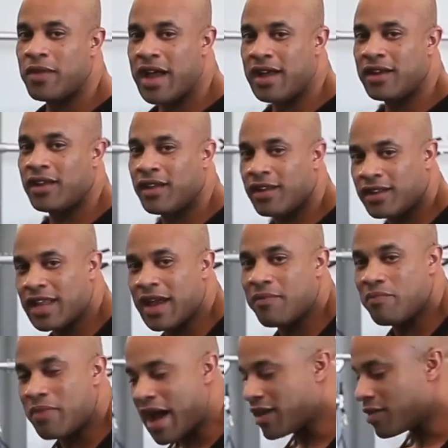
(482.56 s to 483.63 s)
that
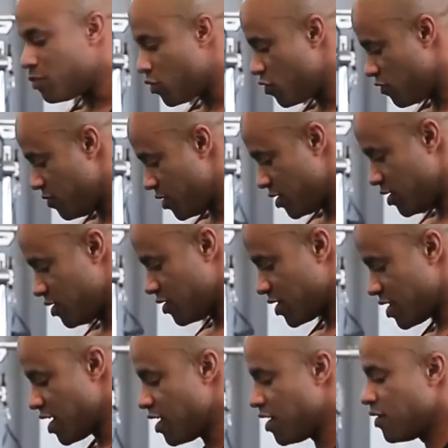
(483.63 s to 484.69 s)
back movement,
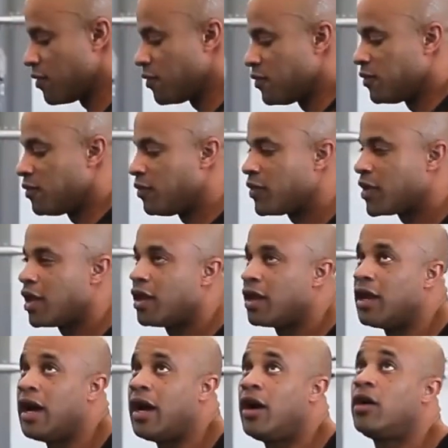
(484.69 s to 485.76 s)
okay?
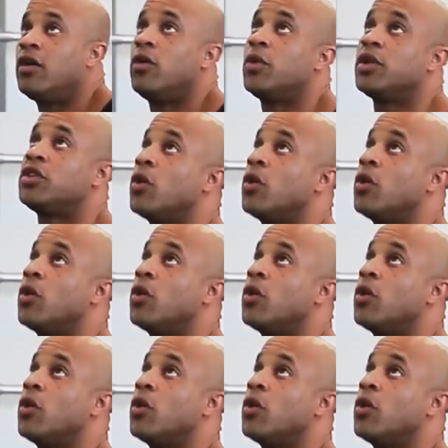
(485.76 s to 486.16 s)
Now, with